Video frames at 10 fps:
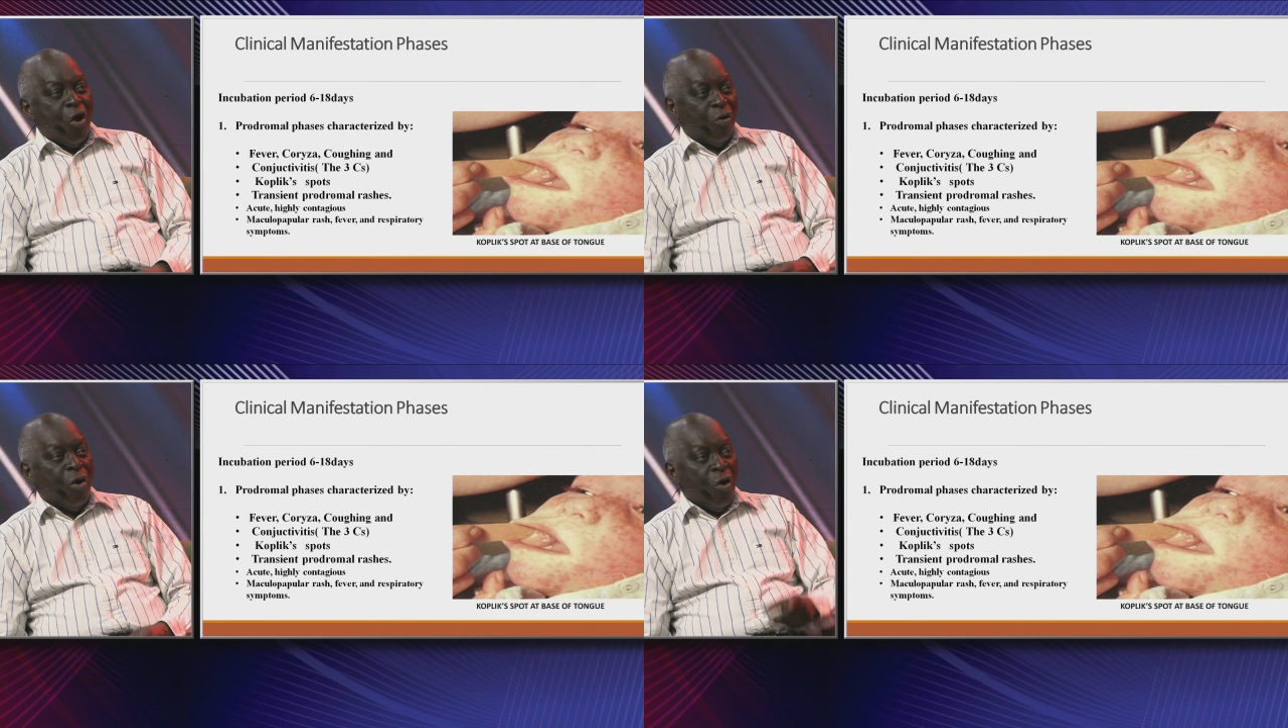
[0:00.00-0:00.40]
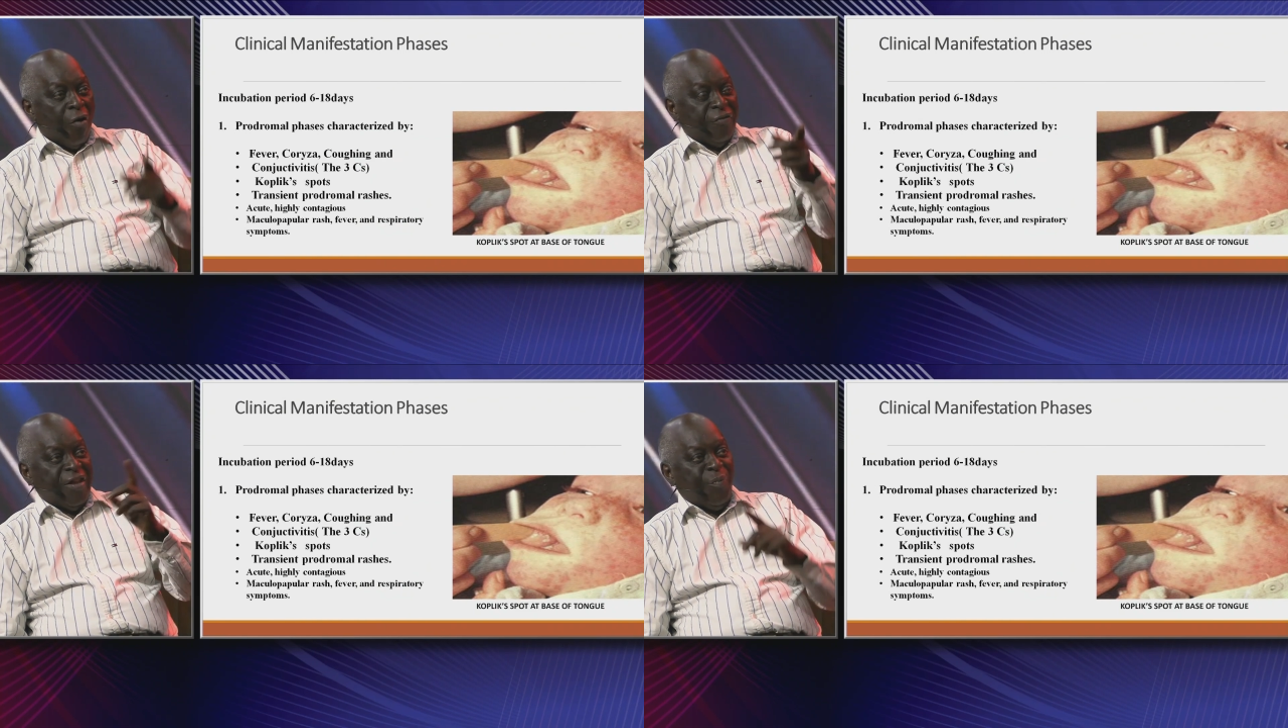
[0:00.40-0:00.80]
of this
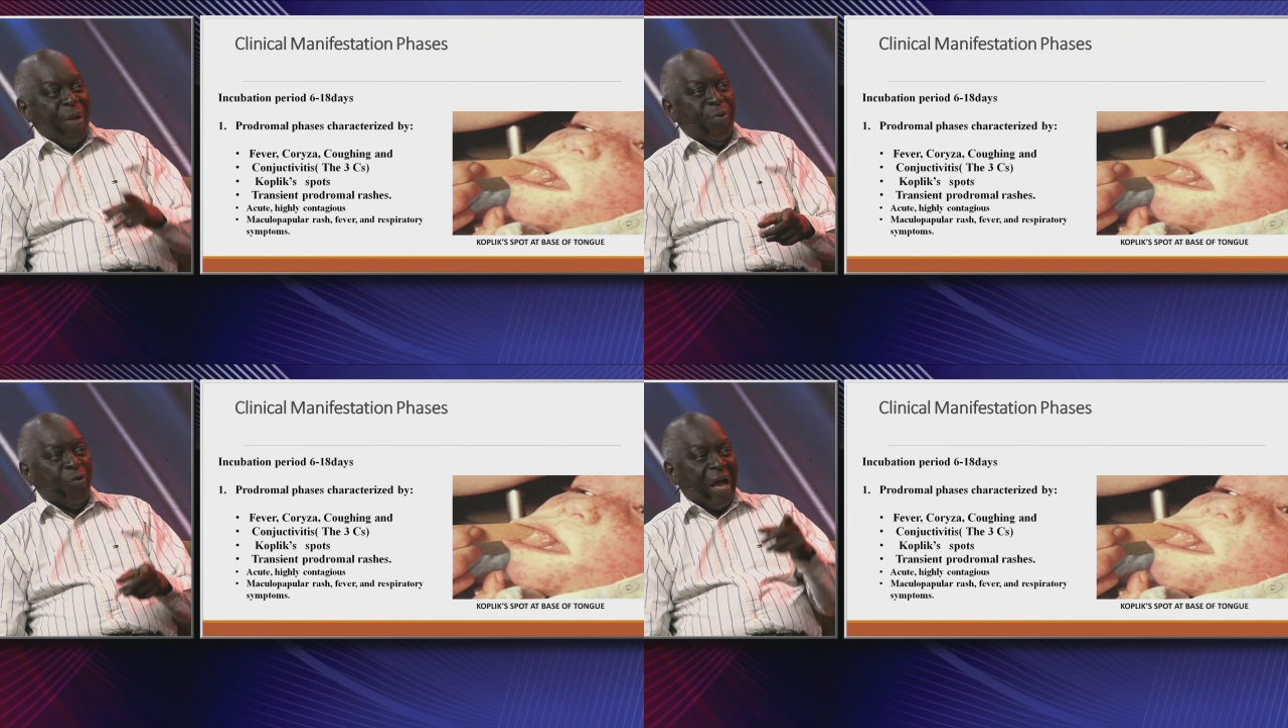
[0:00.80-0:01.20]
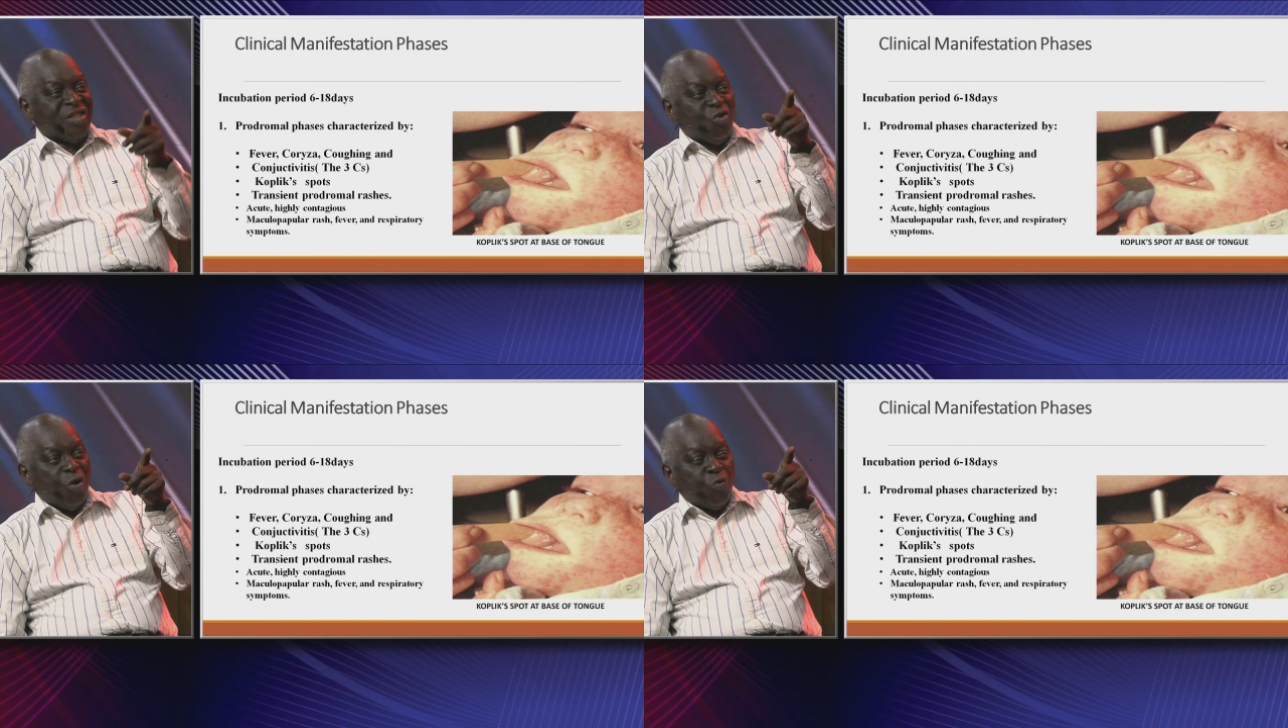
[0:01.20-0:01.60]
baby, you can see those
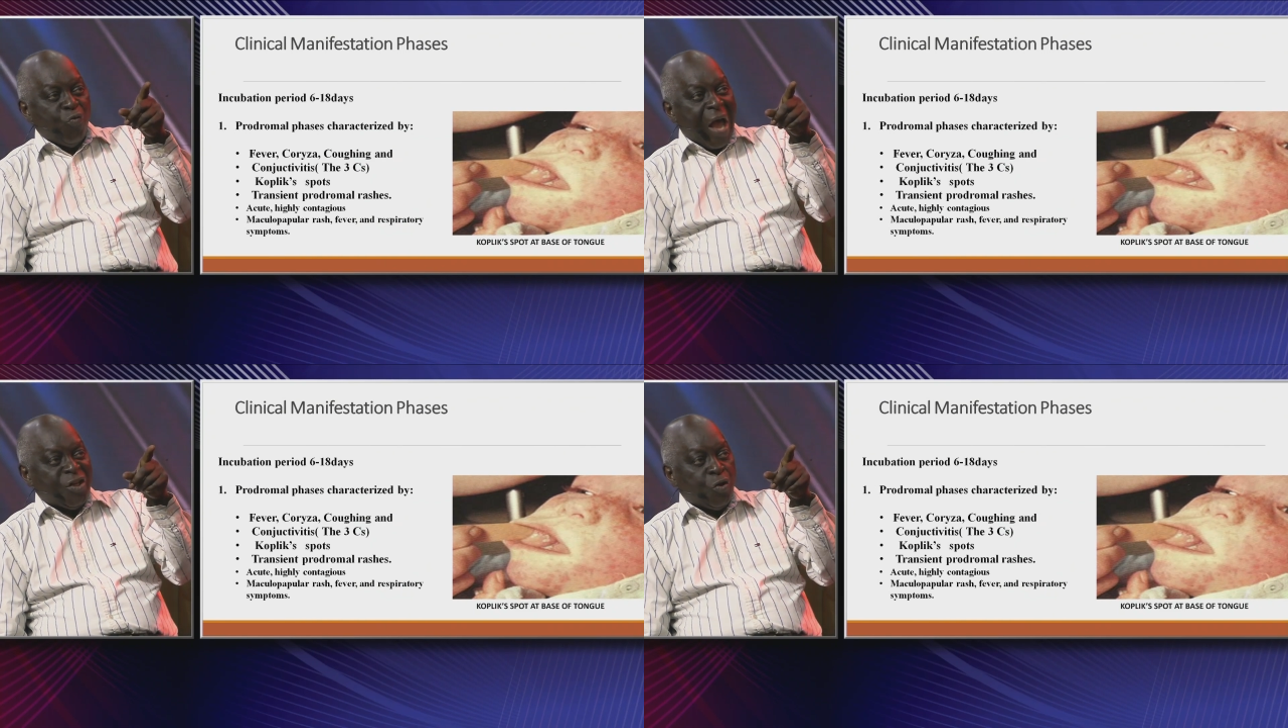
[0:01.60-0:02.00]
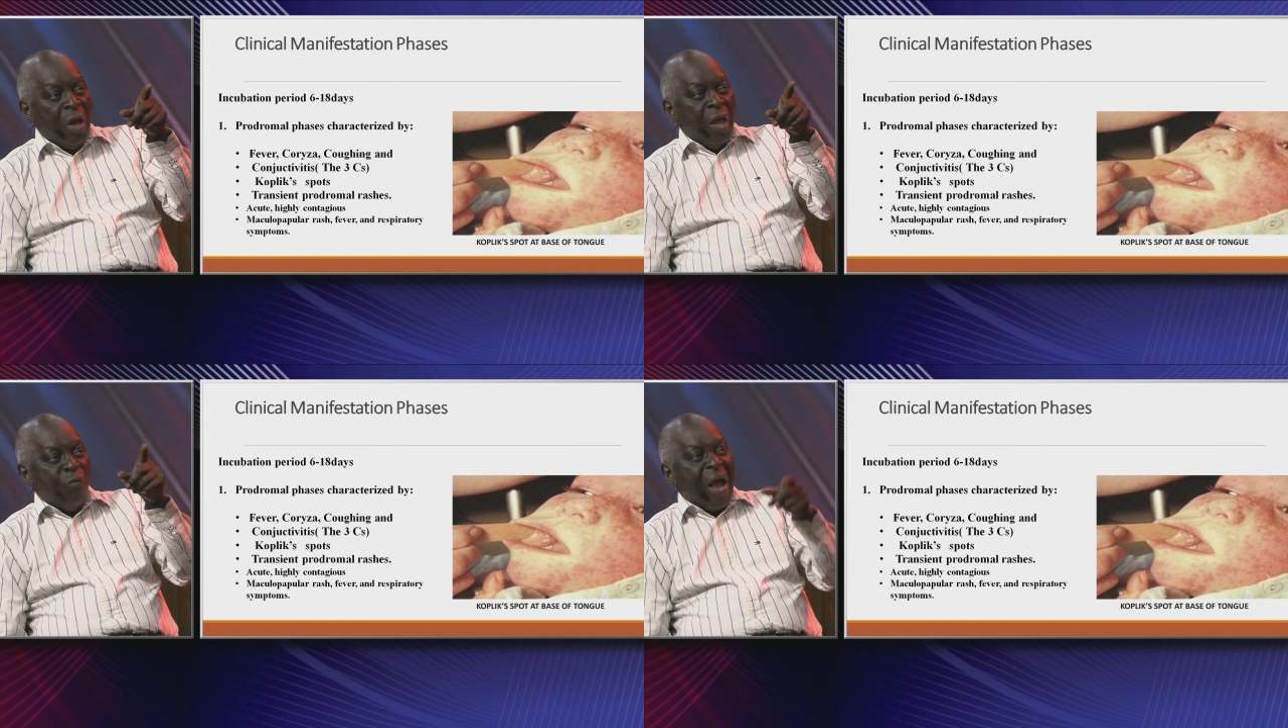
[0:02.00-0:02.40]

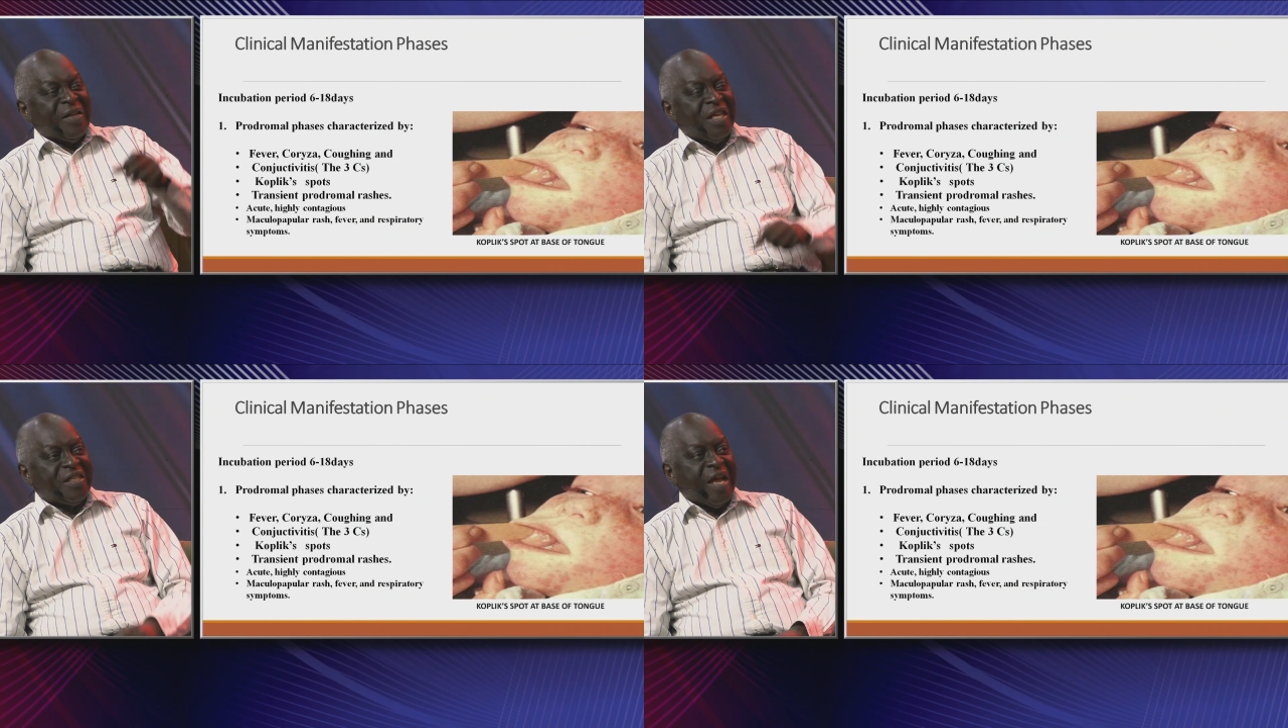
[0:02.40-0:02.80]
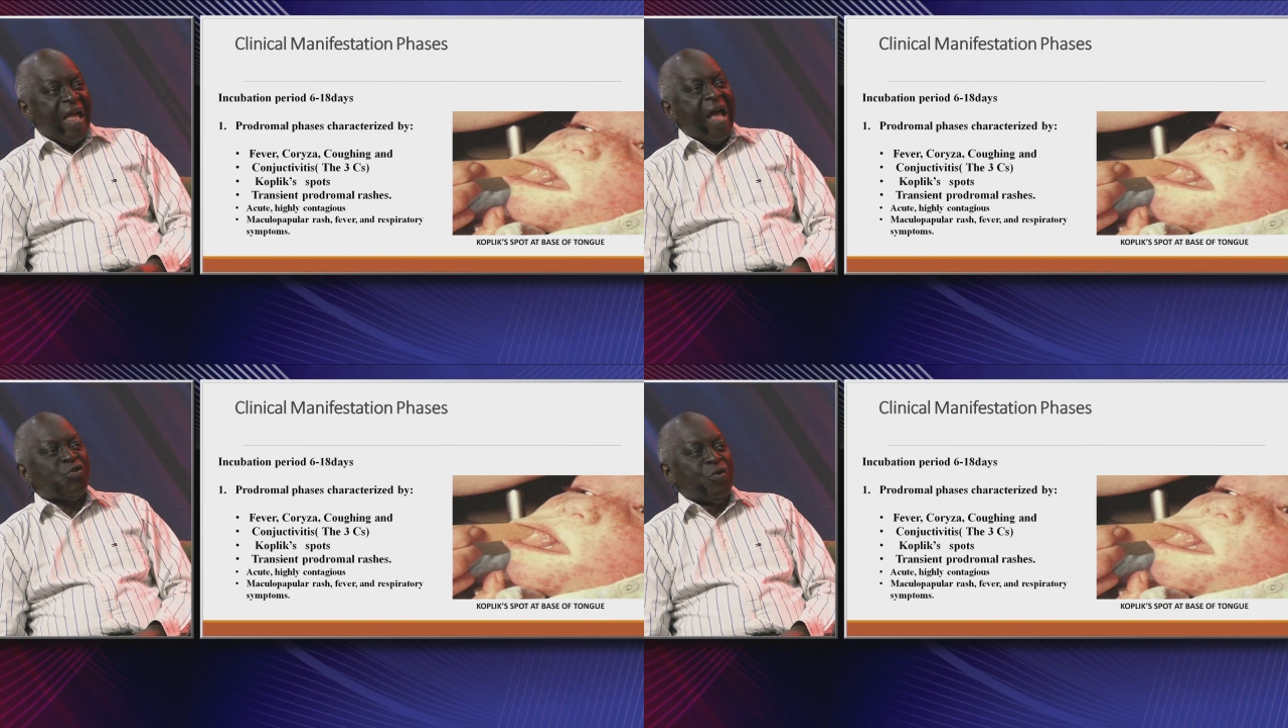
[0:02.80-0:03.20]
whitish exudate.